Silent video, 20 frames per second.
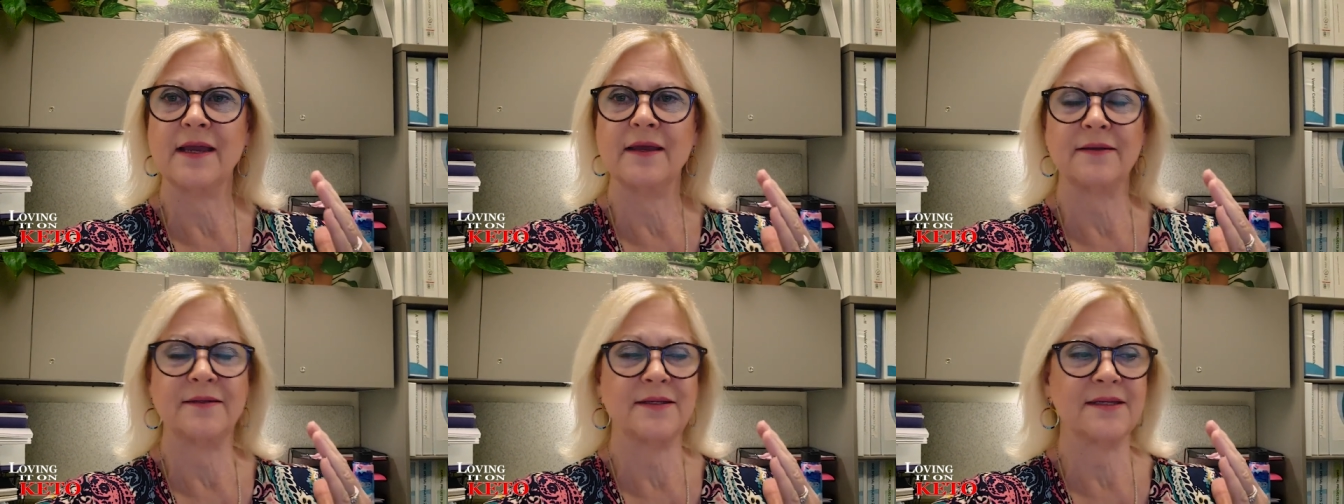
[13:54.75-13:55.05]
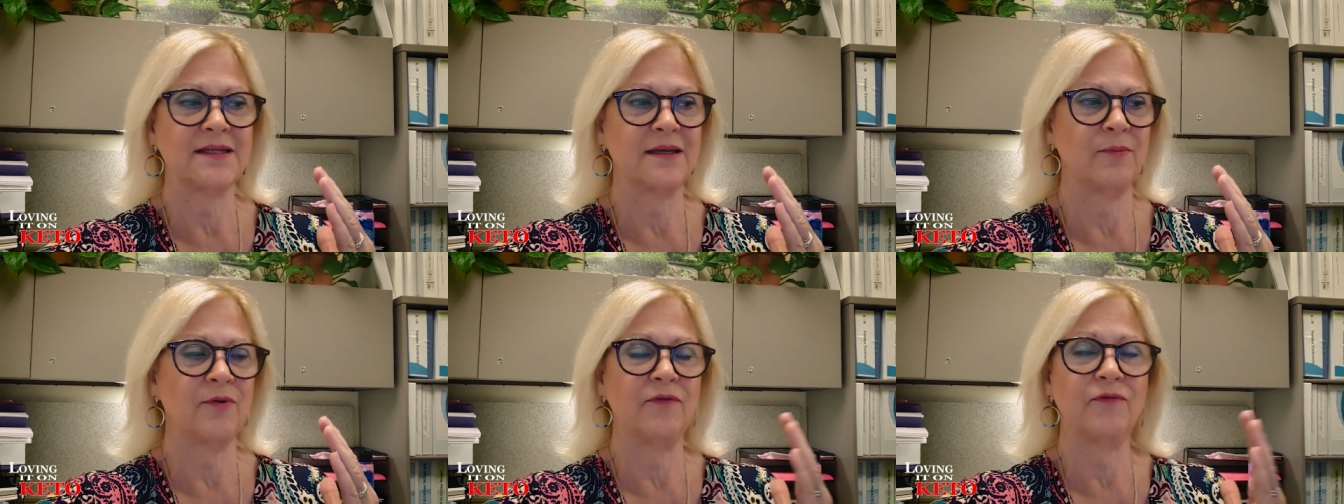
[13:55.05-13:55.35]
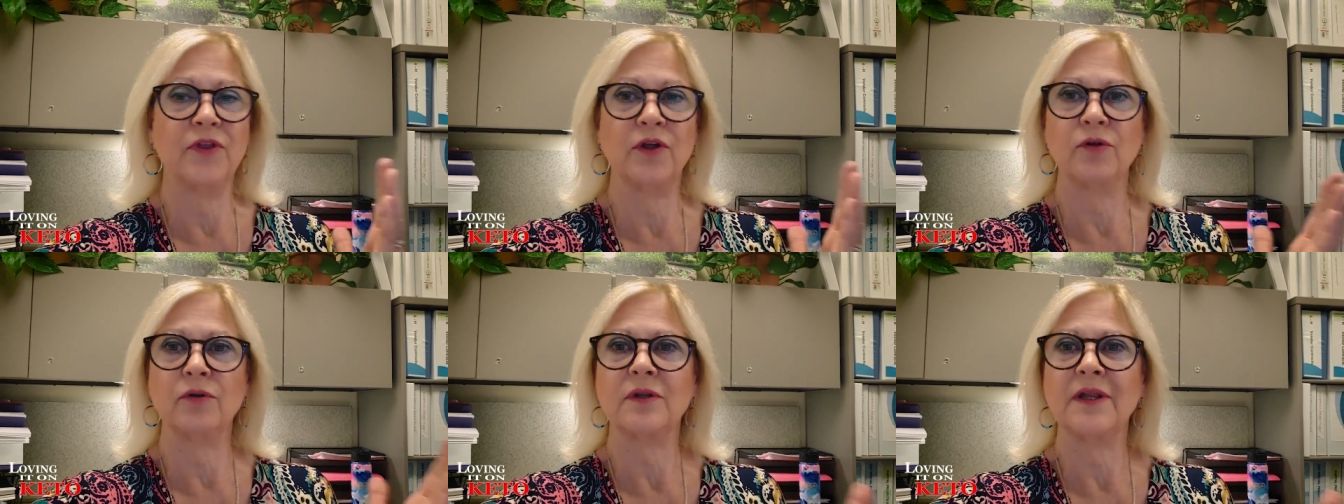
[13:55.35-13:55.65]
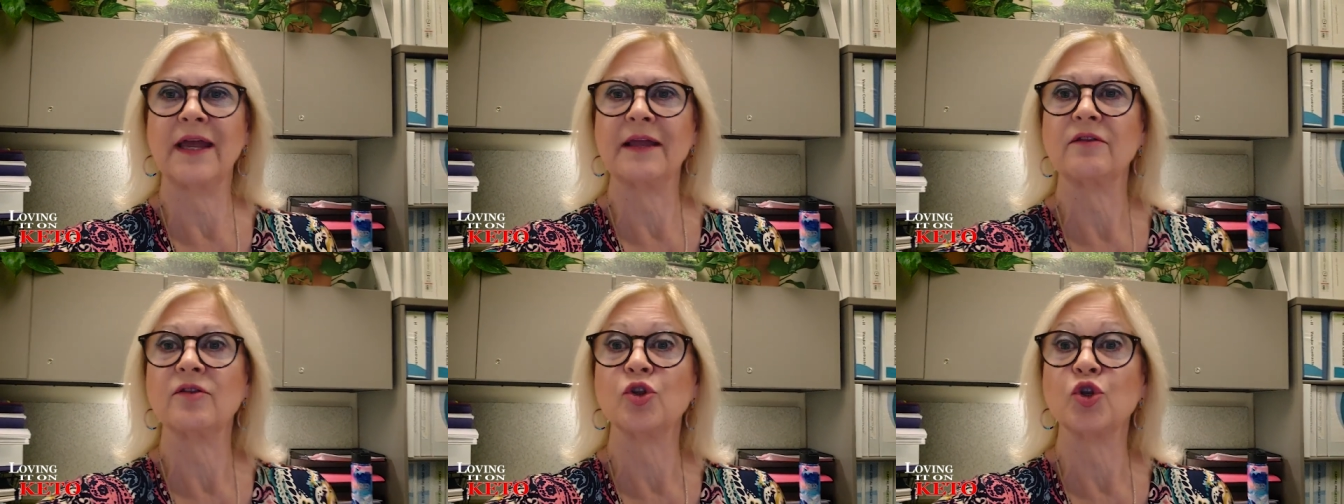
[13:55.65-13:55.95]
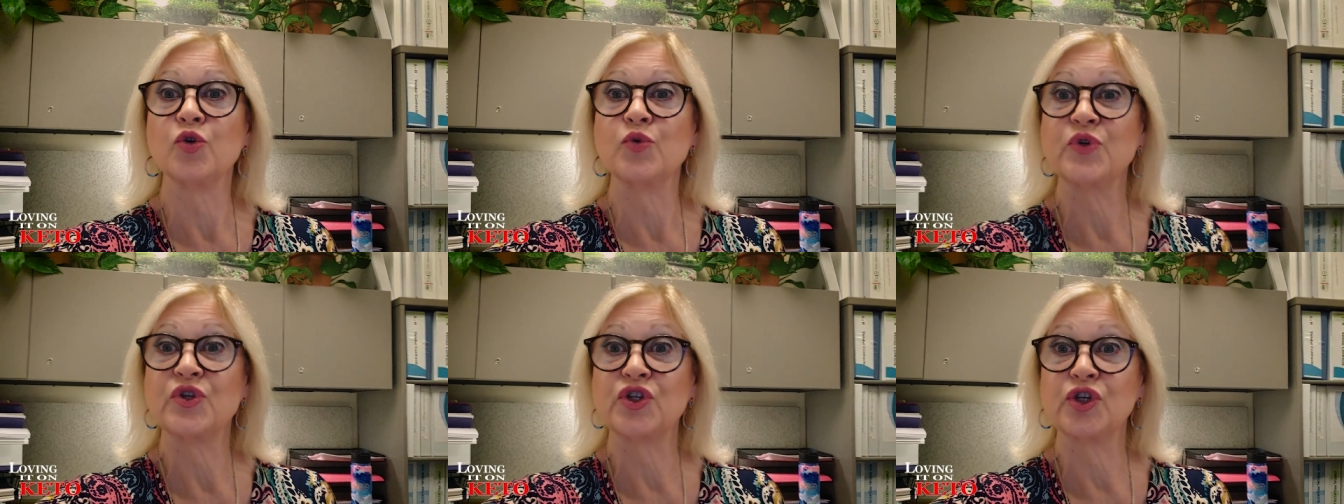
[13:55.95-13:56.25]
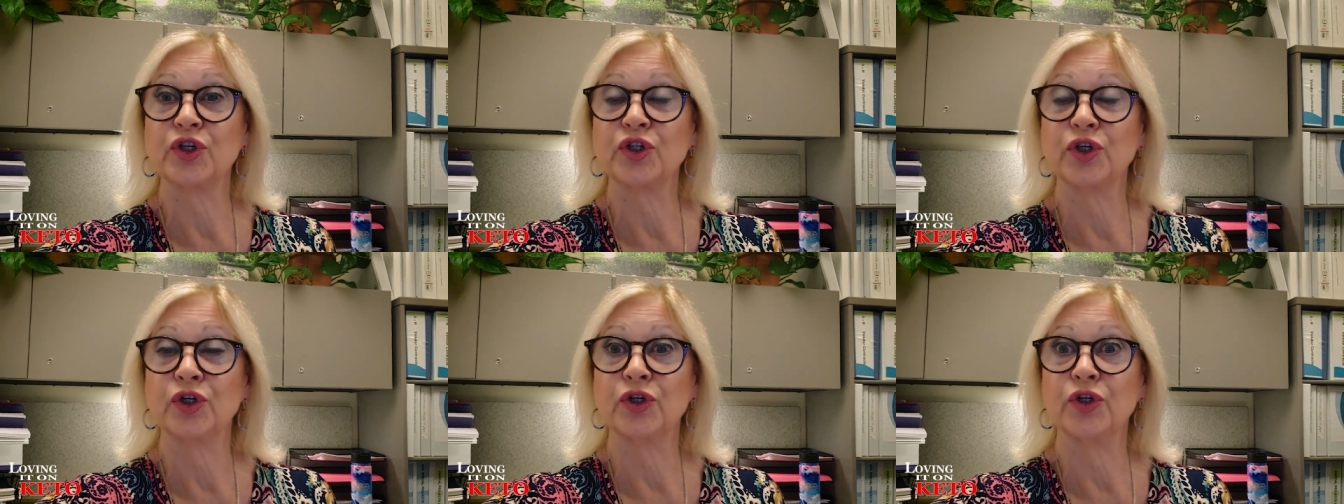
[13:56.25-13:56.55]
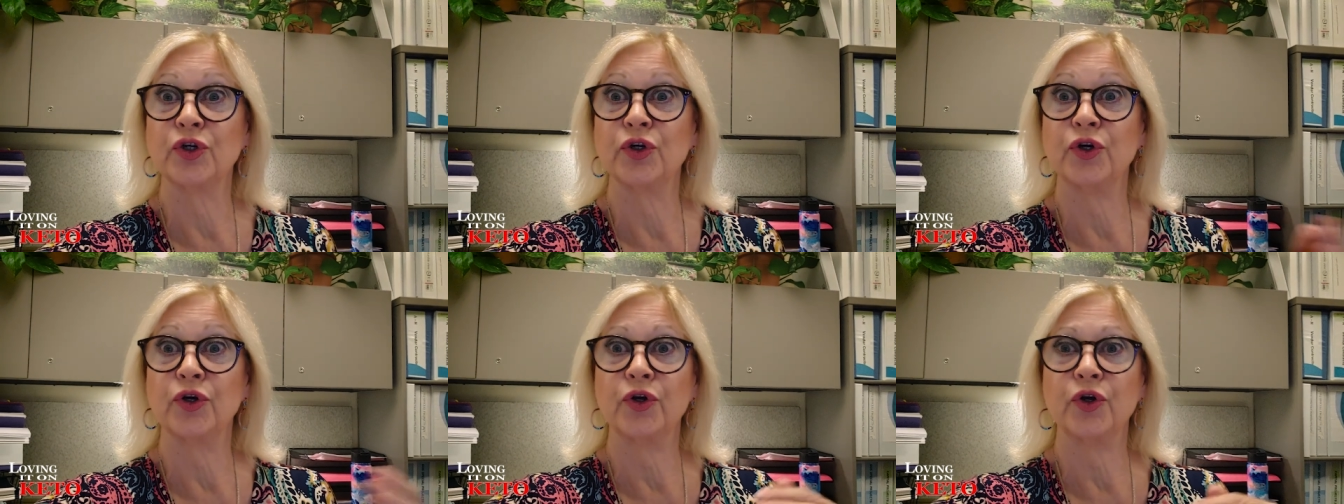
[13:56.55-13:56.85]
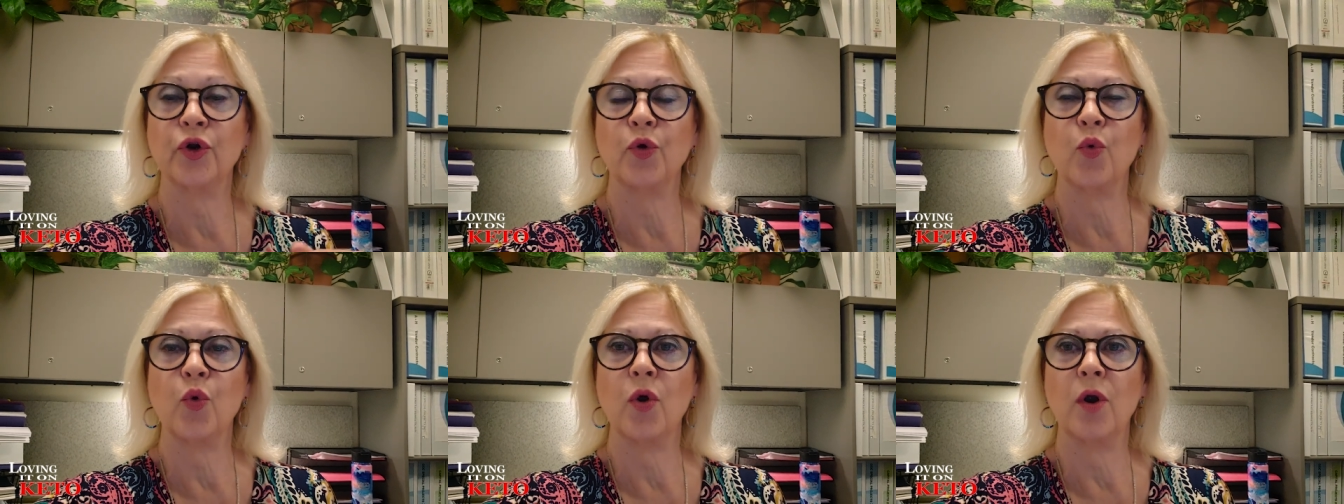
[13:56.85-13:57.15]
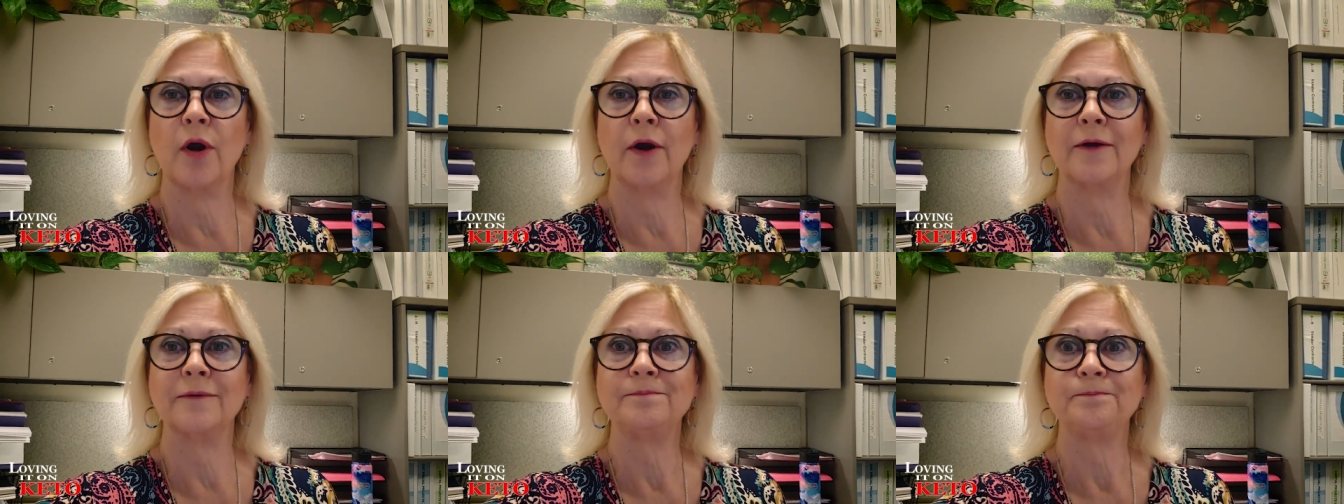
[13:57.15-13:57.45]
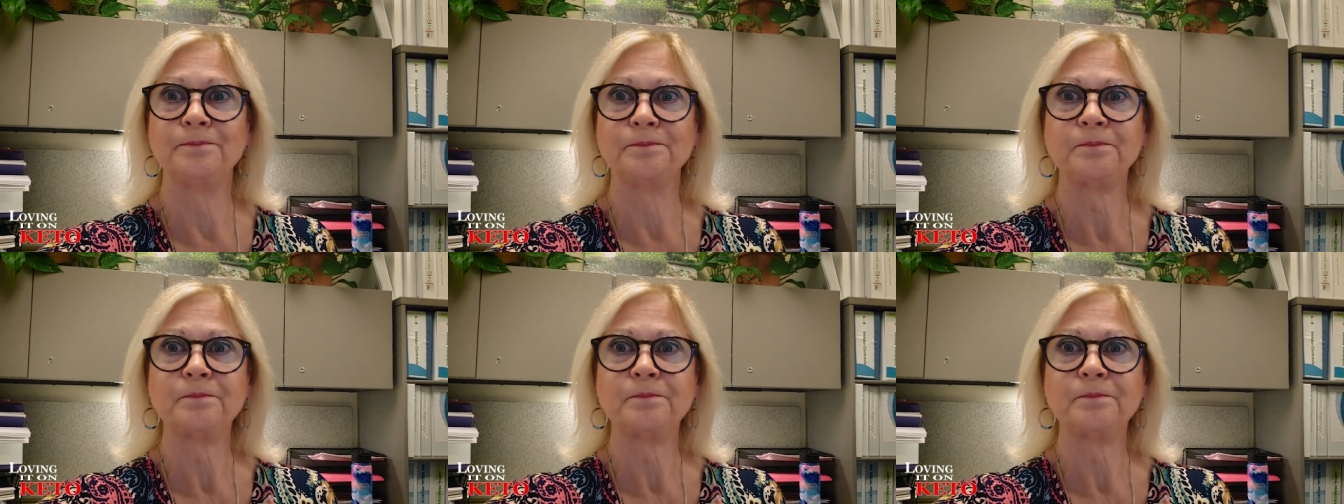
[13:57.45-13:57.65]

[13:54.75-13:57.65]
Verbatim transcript: and some of the like Lucerne or